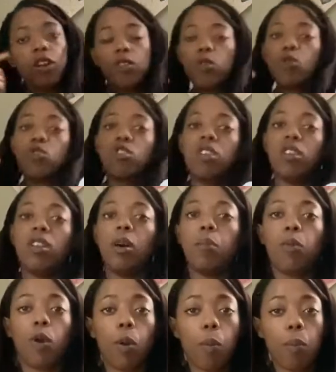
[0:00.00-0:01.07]
those are the
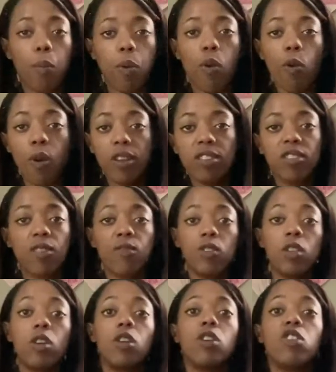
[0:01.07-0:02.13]
number of points of
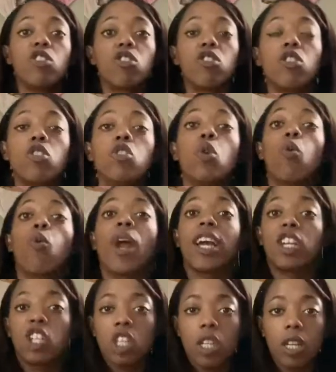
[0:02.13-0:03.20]
just the
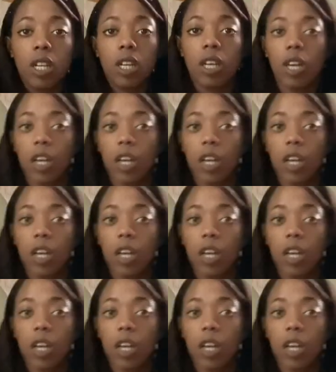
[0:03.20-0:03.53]
direction